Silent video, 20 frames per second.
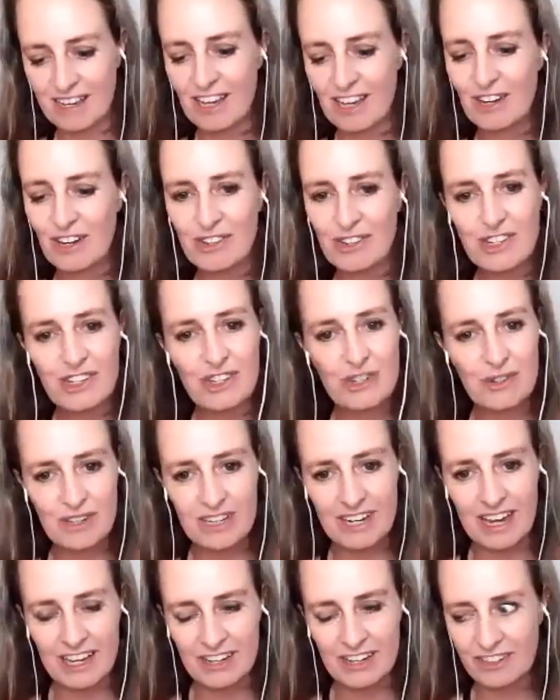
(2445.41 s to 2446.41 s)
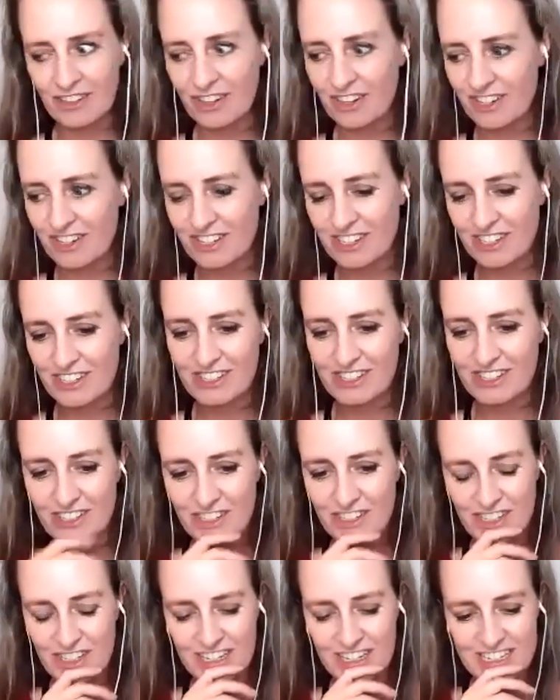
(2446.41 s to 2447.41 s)
Alon, you and I are going to
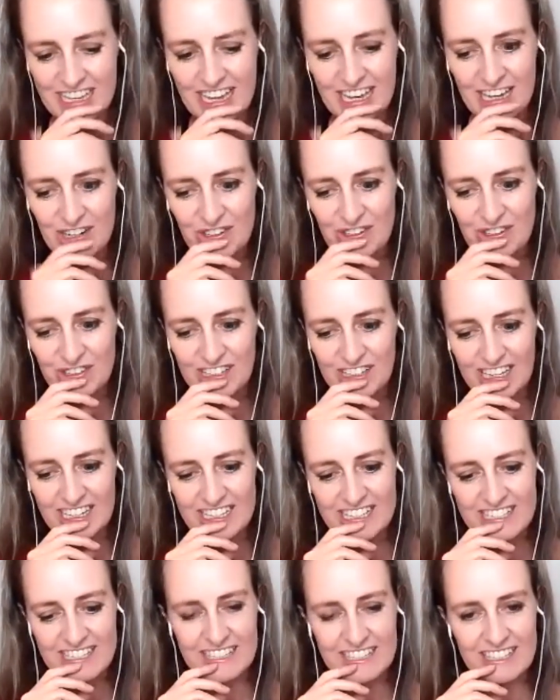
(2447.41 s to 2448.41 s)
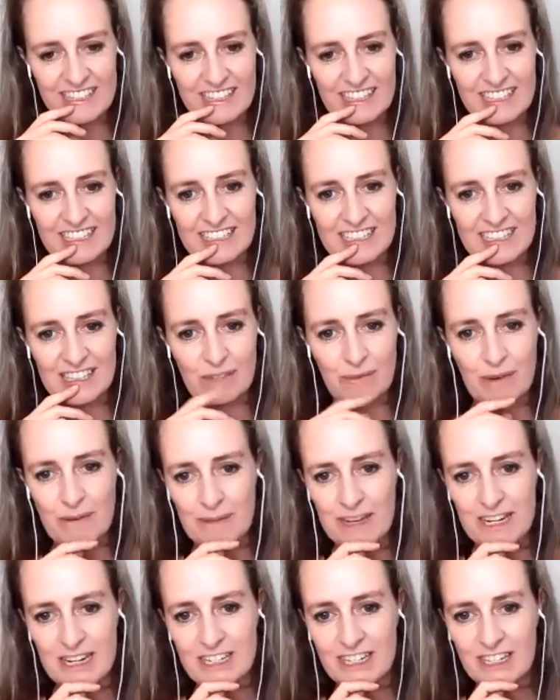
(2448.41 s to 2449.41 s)
decide who gets the
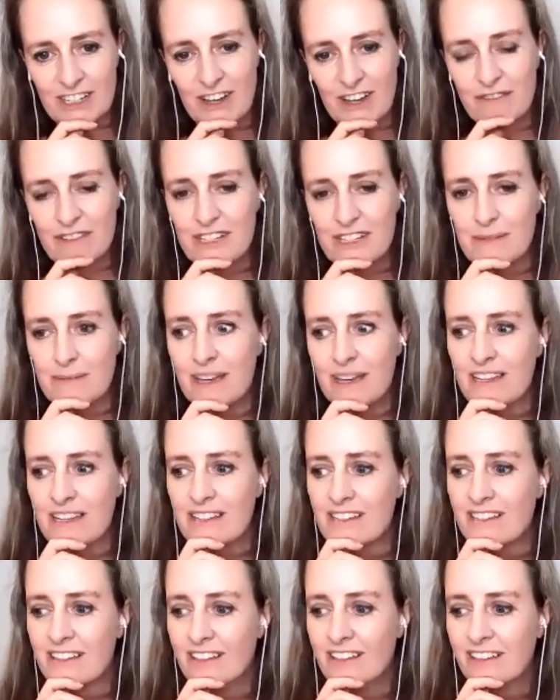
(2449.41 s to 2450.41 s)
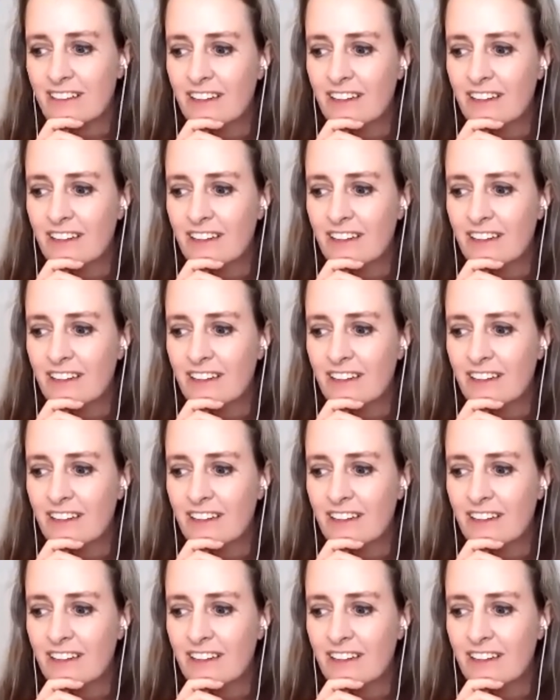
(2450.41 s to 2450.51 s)
One Matchstick office space.